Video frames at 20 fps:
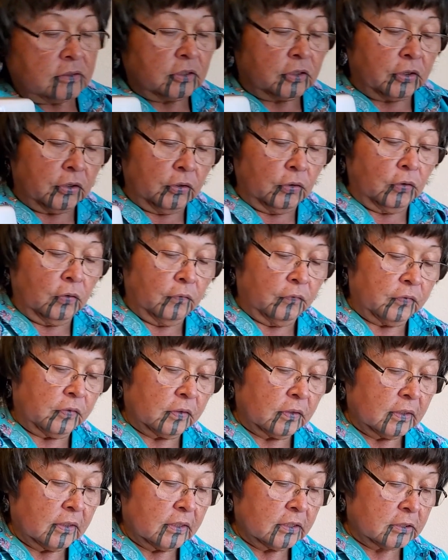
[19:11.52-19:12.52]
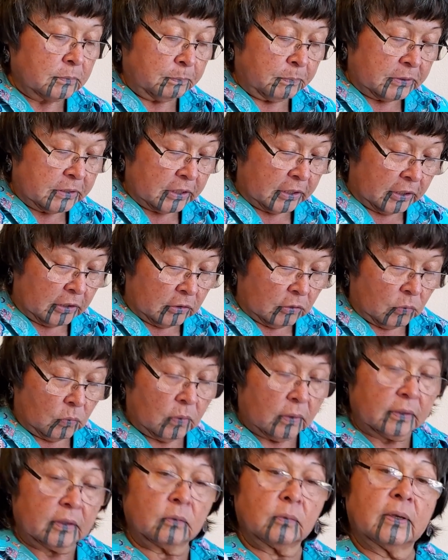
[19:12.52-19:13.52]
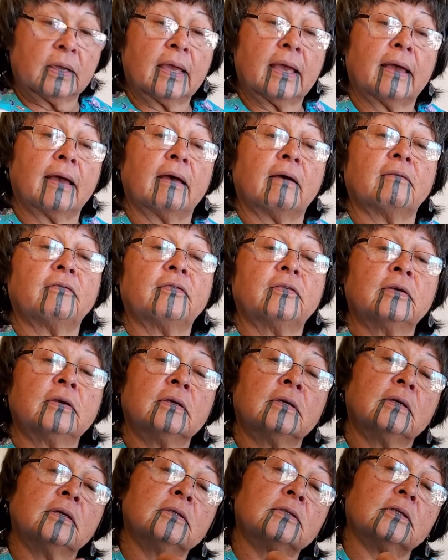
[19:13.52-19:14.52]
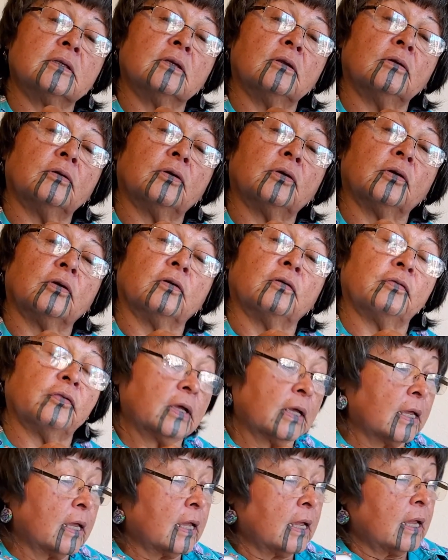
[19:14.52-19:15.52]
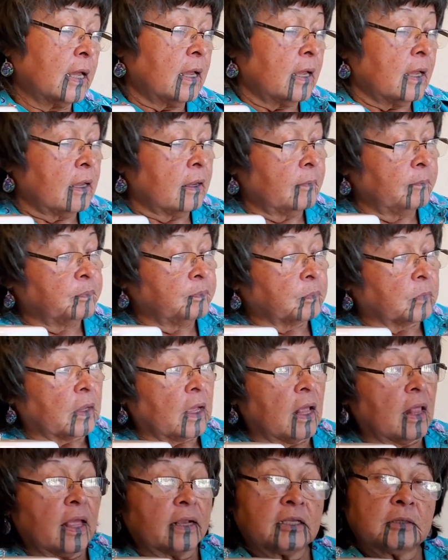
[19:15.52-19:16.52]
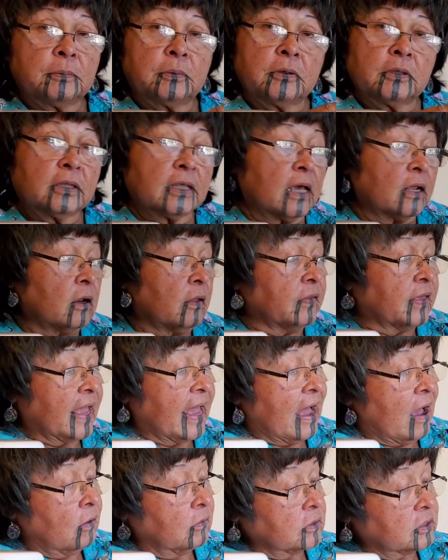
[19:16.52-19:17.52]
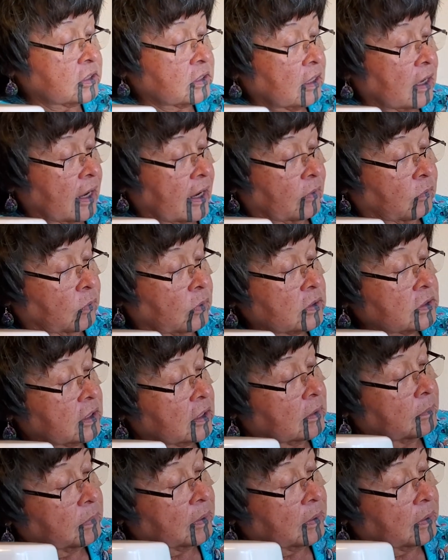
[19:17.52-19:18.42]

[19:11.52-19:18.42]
a curve to this particular one that we have. It's a little curve. I like to put that on the outside where it's going to